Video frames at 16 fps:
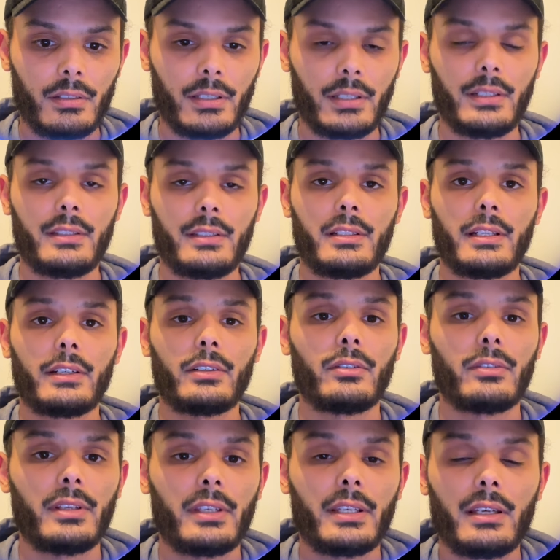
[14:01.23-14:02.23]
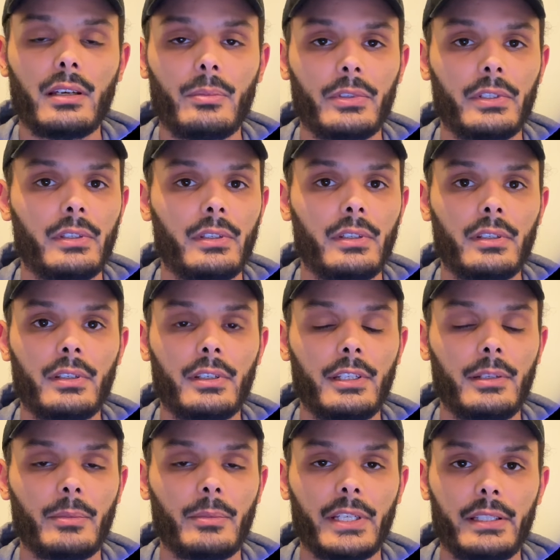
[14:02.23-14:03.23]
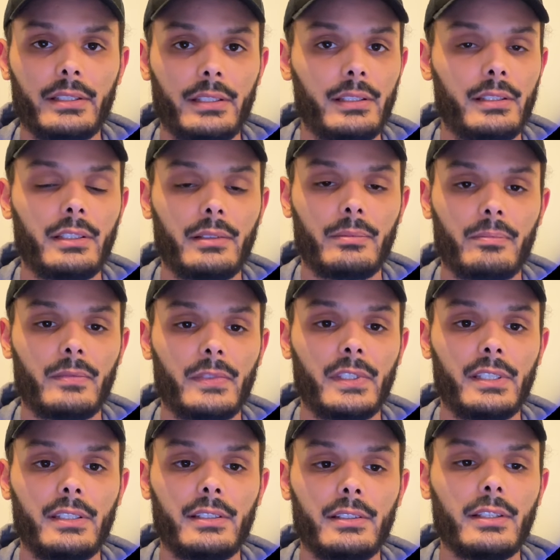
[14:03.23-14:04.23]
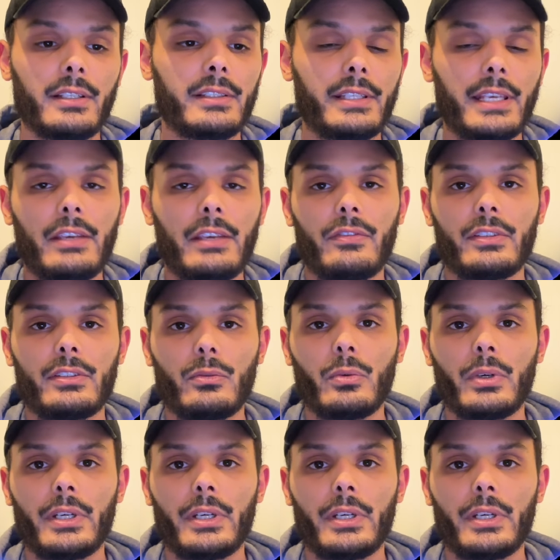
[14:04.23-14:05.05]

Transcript: And it's like nothing happened in my system. This is the safest